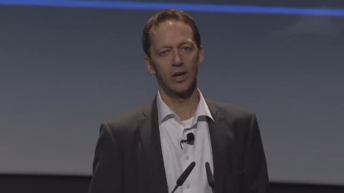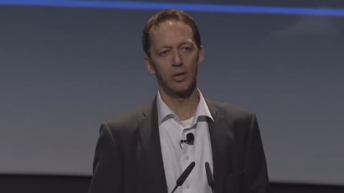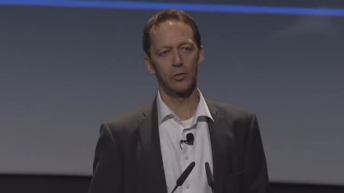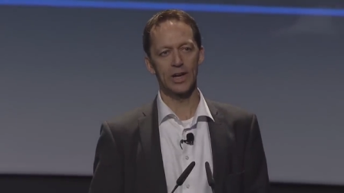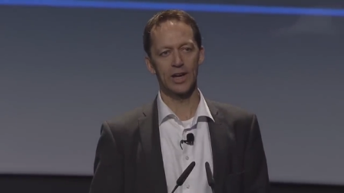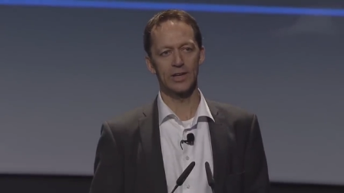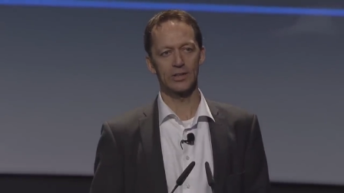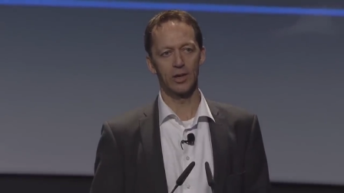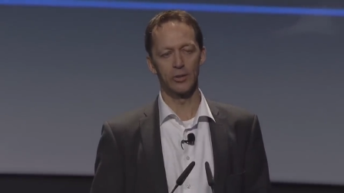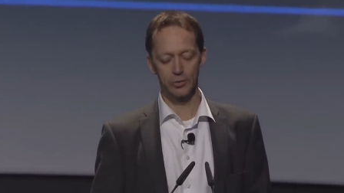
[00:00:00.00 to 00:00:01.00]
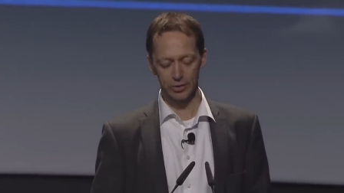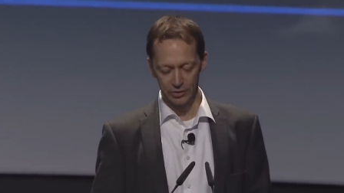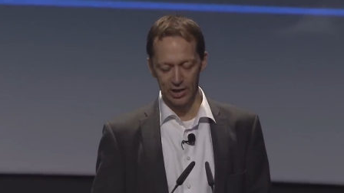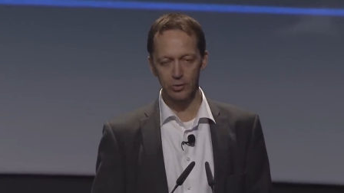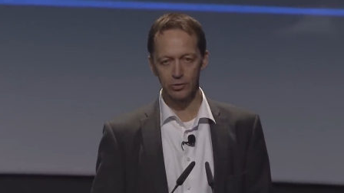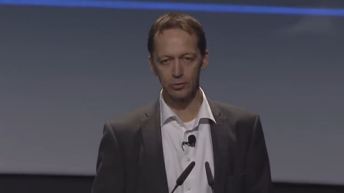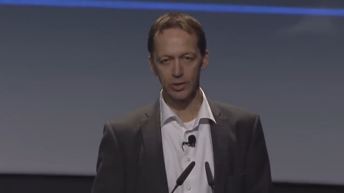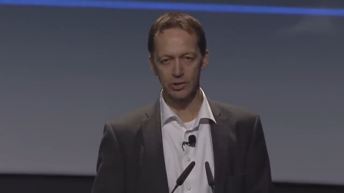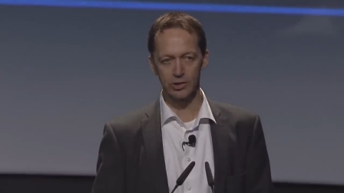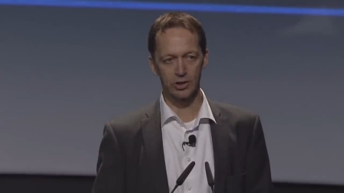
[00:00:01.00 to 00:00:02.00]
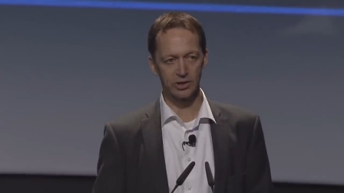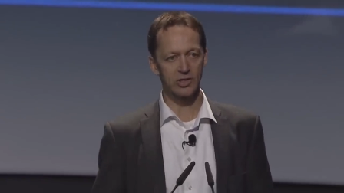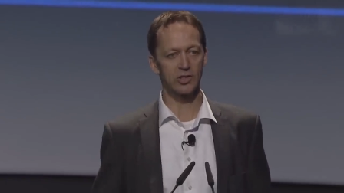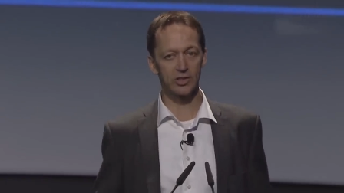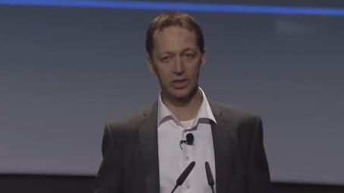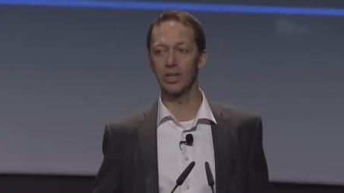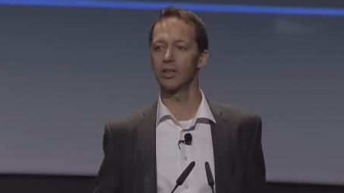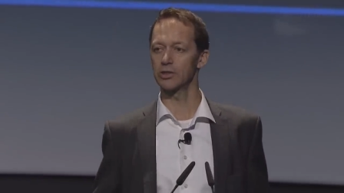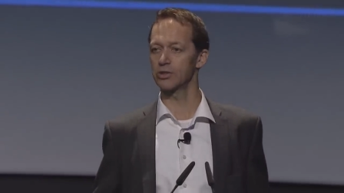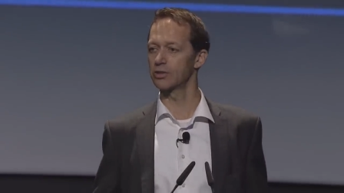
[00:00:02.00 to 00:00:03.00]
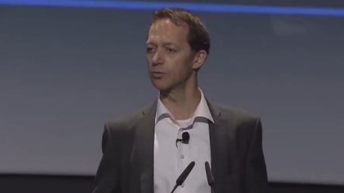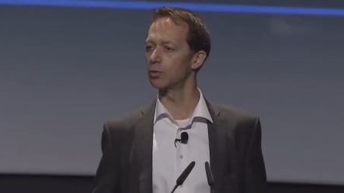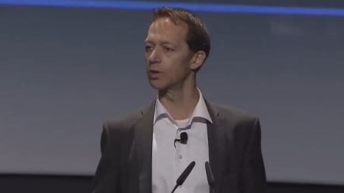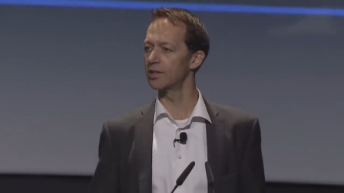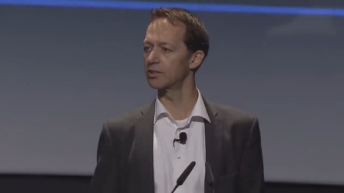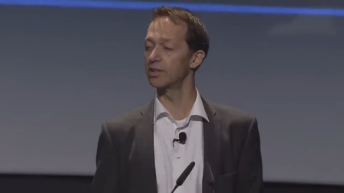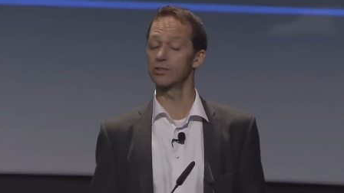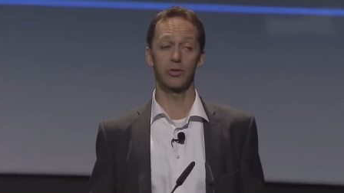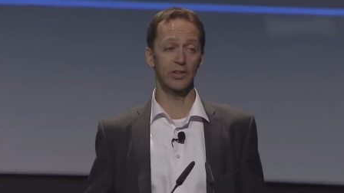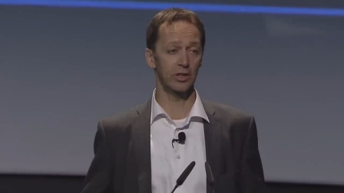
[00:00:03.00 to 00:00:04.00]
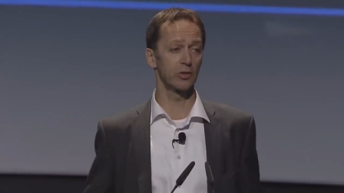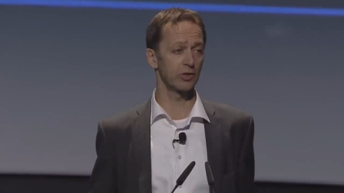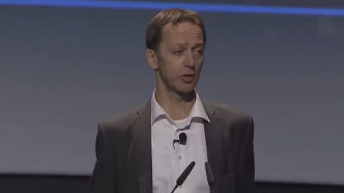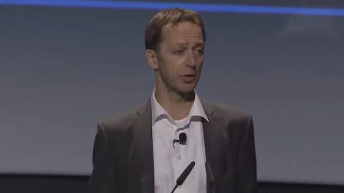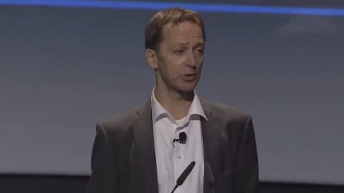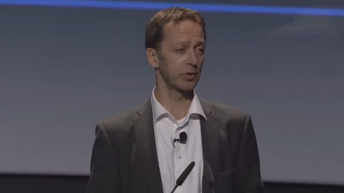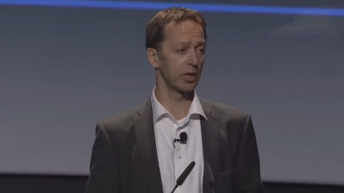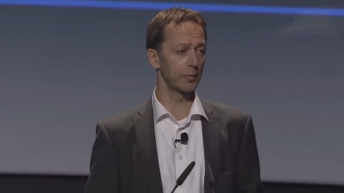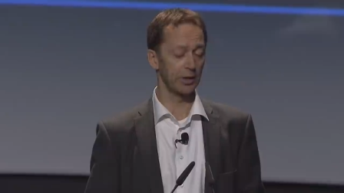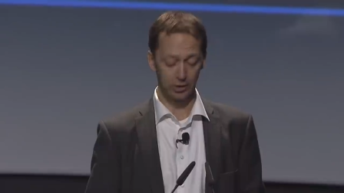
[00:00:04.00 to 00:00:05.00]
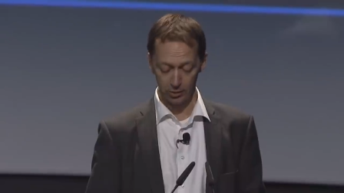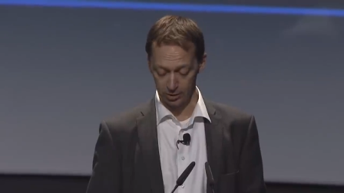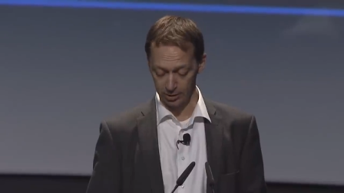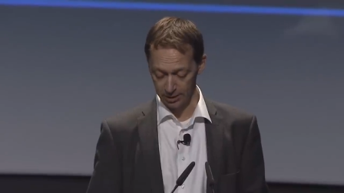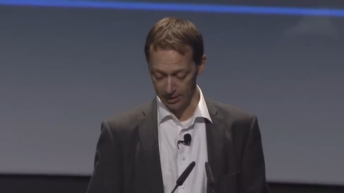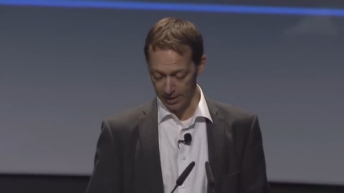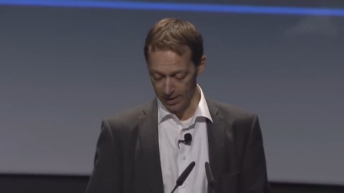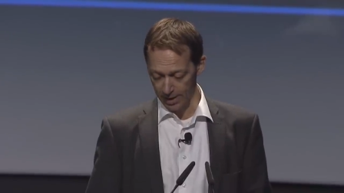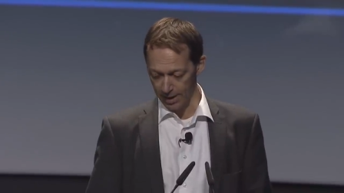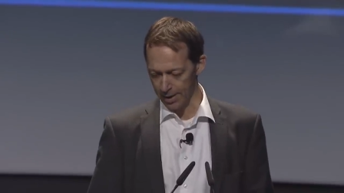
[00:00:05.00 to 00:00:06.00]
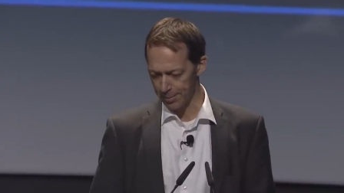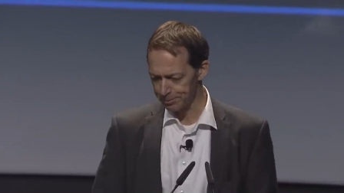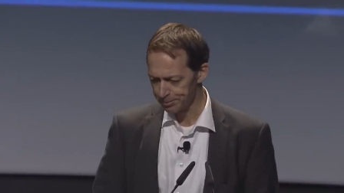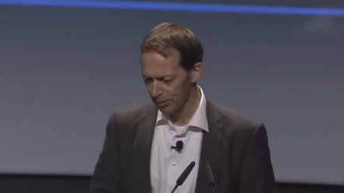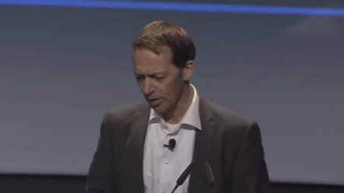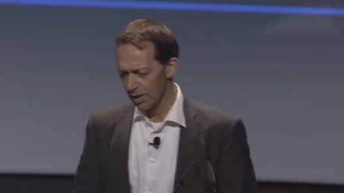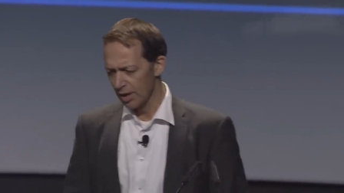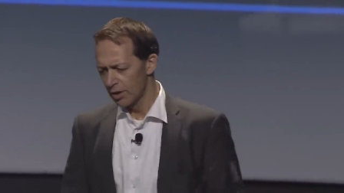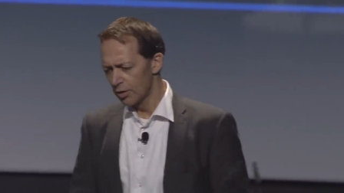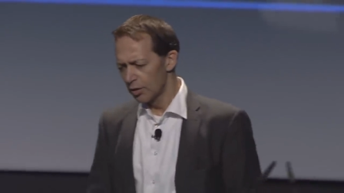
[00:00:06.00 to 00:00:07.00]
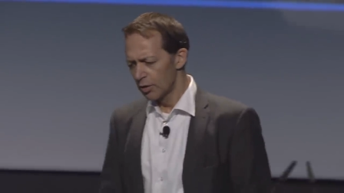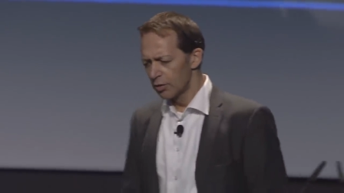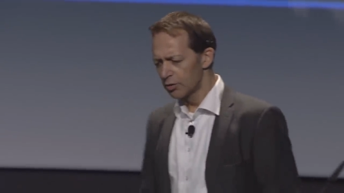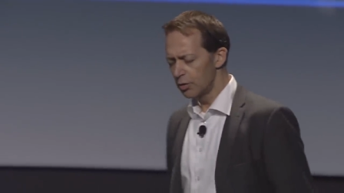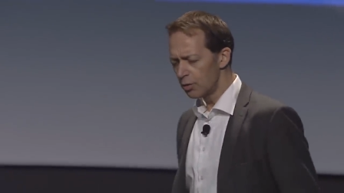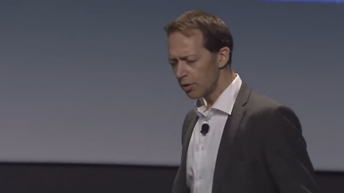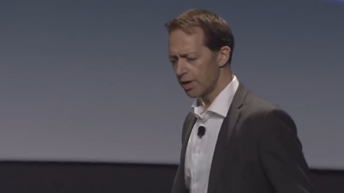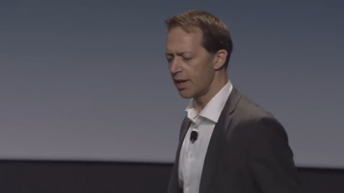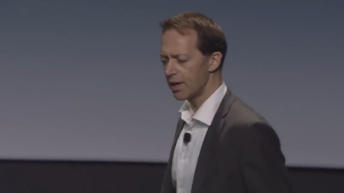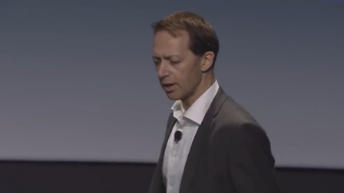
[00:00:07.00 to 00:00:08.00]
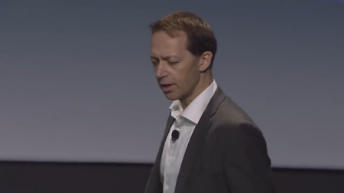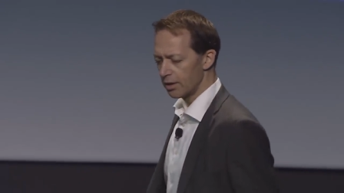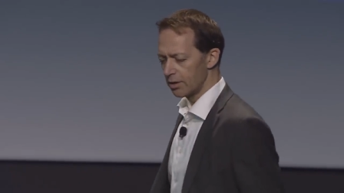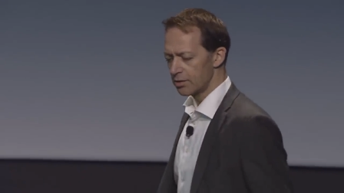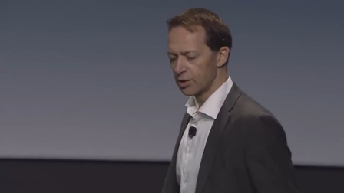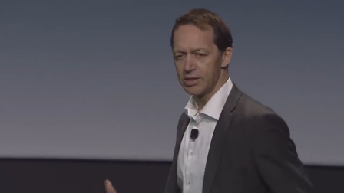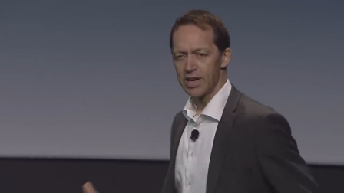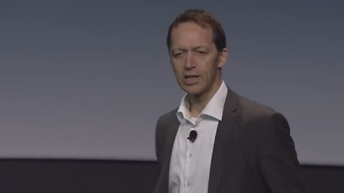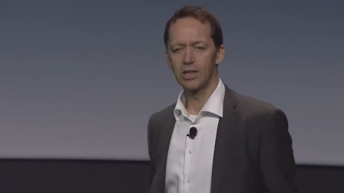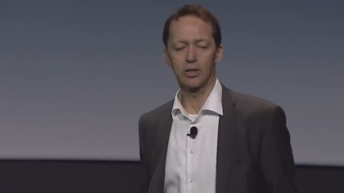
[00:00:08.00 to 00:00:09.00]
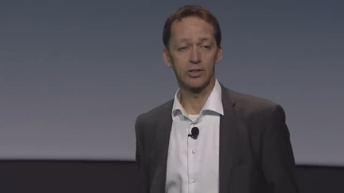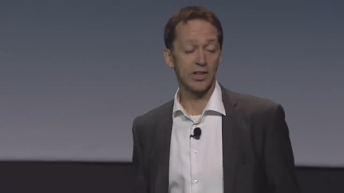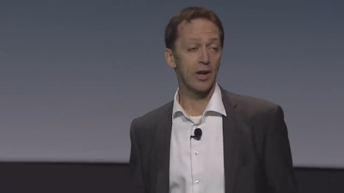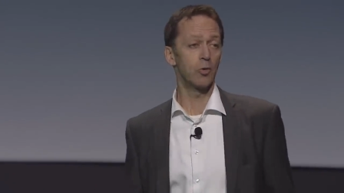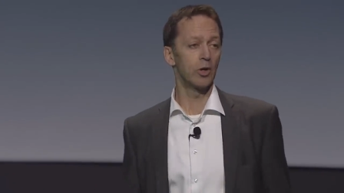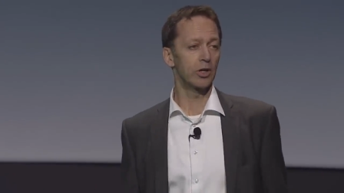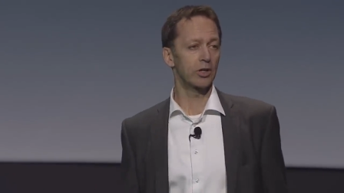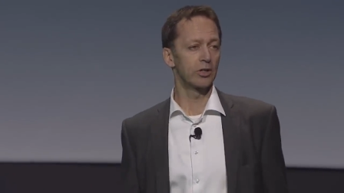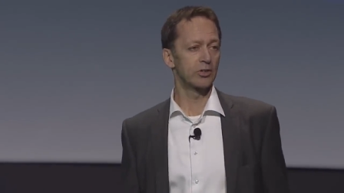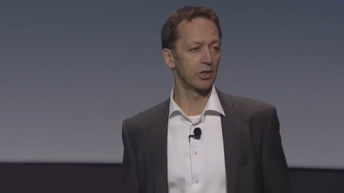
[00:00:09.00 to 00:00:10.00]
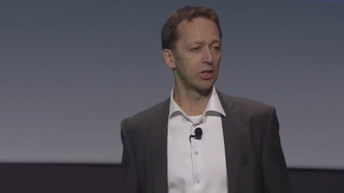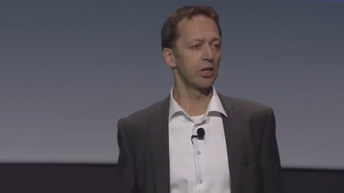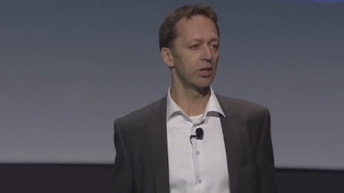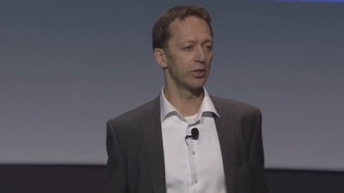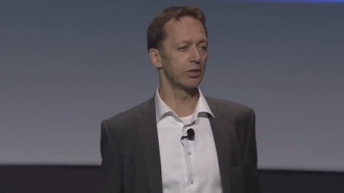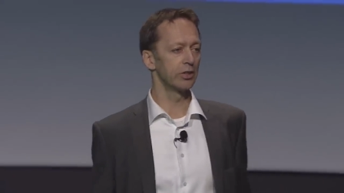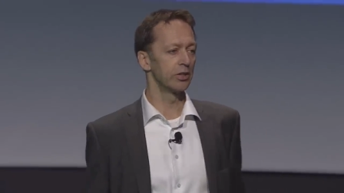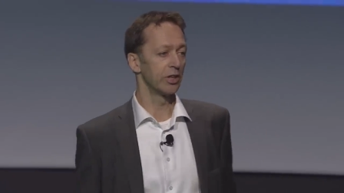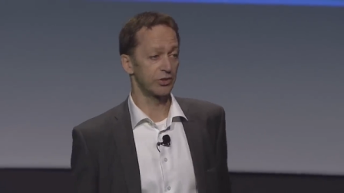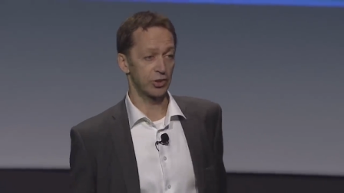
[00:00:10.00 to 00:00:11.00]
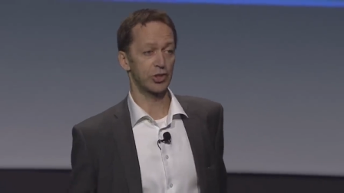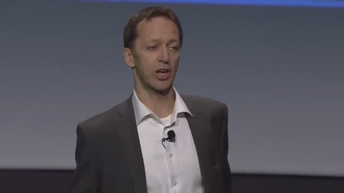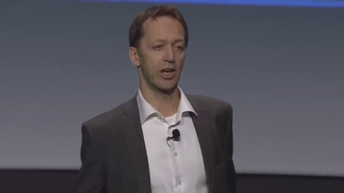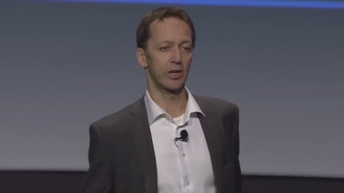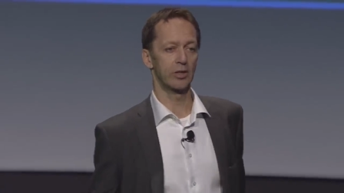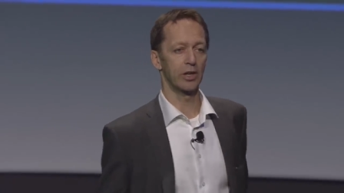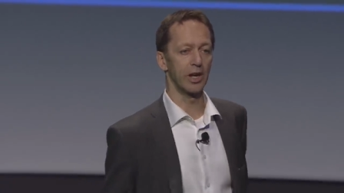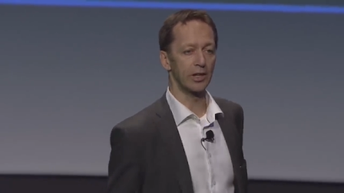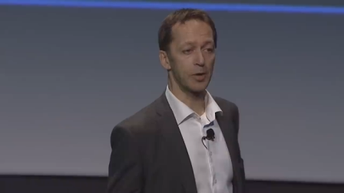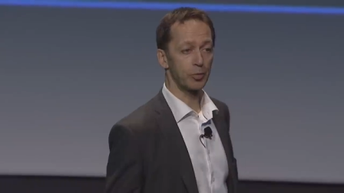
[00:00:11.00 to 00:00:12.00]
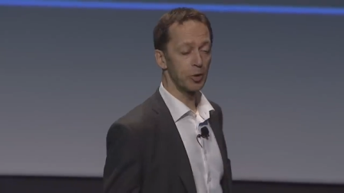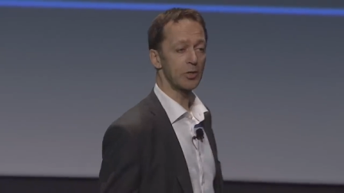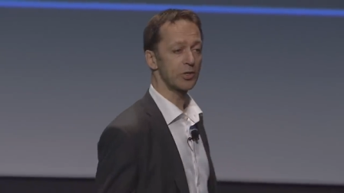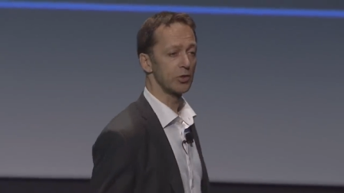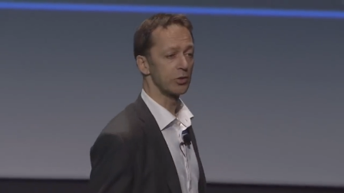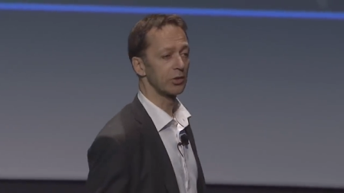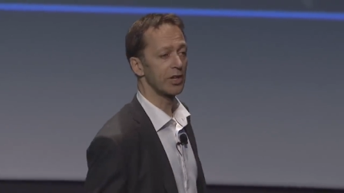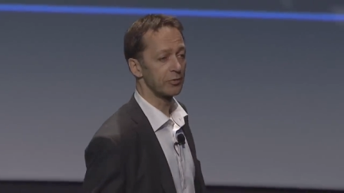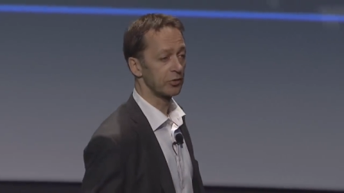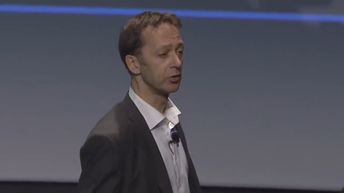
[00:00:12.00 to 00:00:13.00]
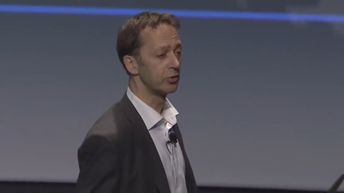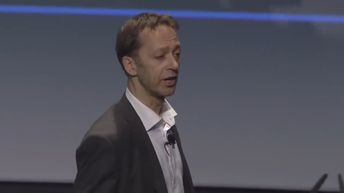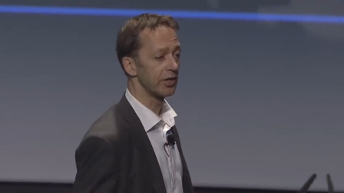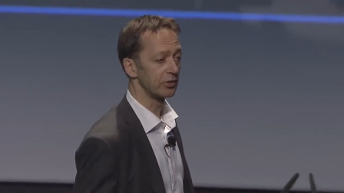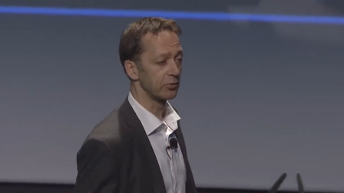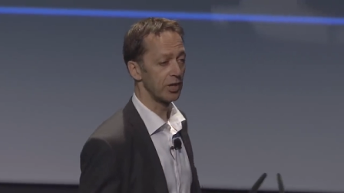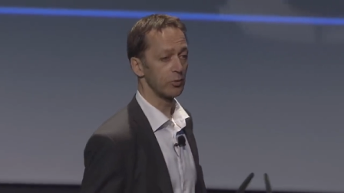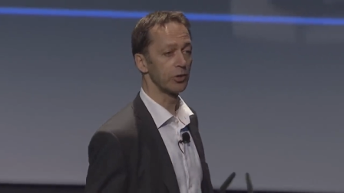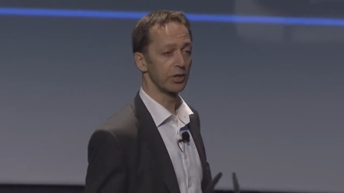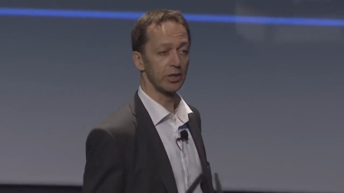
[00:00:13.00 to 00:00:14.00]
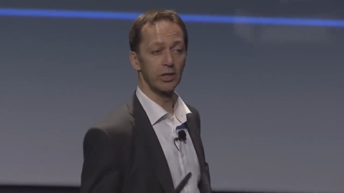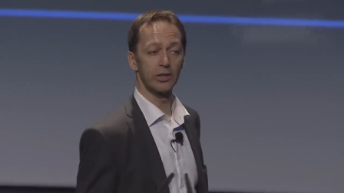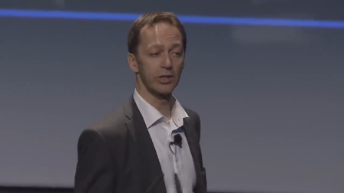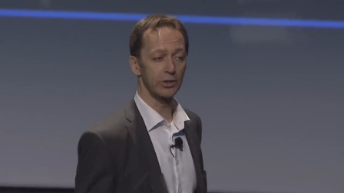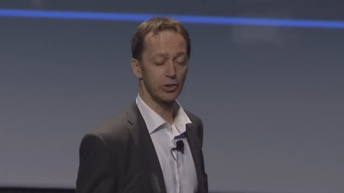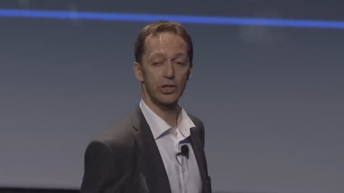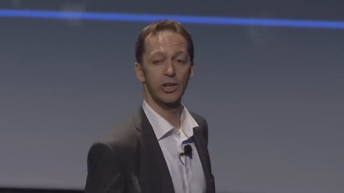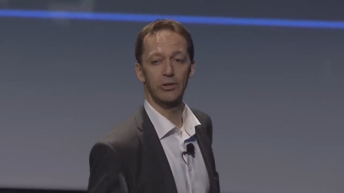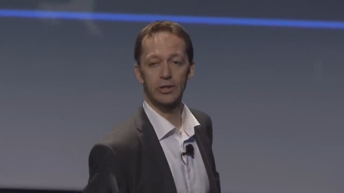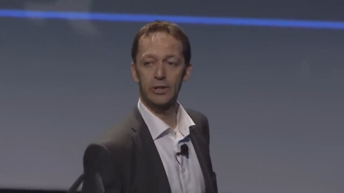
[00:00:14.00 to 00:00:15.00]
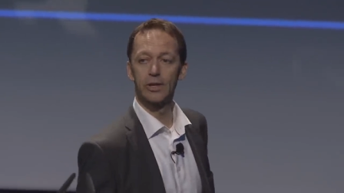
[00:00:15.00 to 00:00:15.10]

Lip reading: We had over 1,000 register. This is the largest of all 18, so thank you so much for coming along. So you're here to network, to learn, and to share. And I promise you, you'll have 2 days of networking, learning, and sharing.